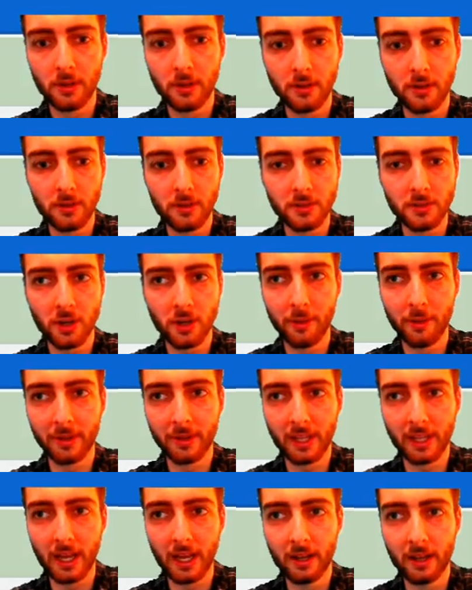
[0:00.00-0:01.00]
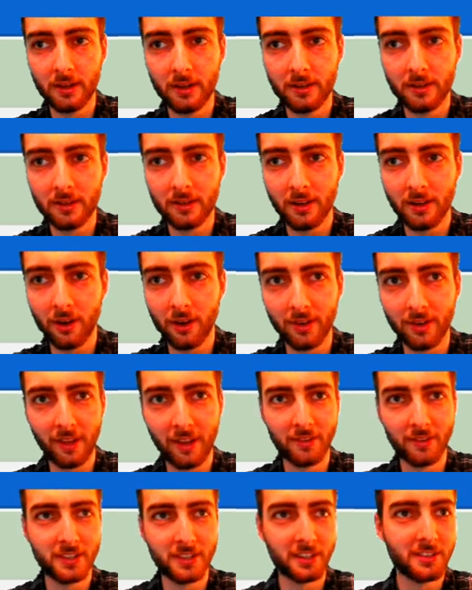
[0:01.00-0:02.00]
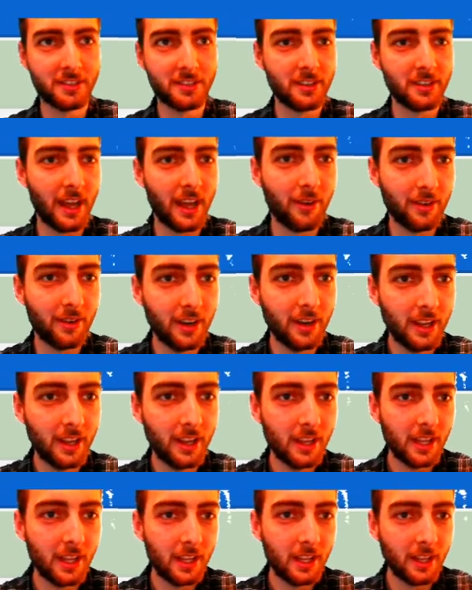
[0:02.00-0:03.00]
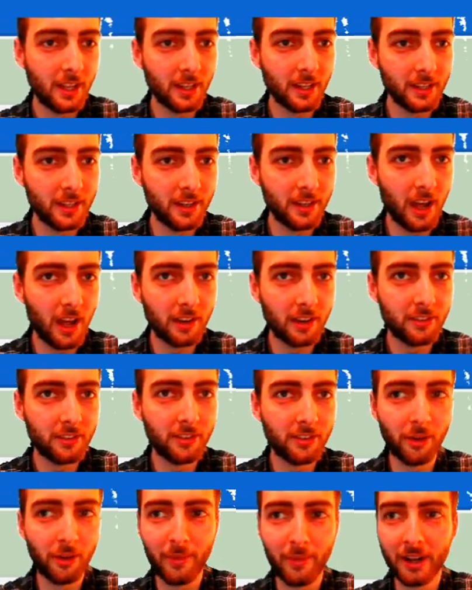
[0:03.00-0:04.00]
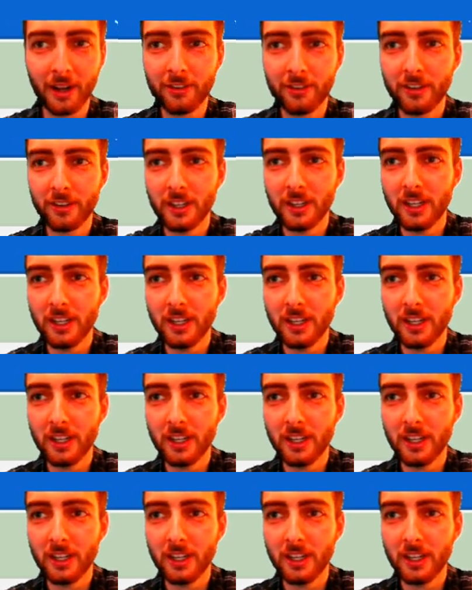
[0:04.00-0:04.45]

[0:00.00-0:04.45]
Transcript: Sorry about that. Oh, David says down, not so much.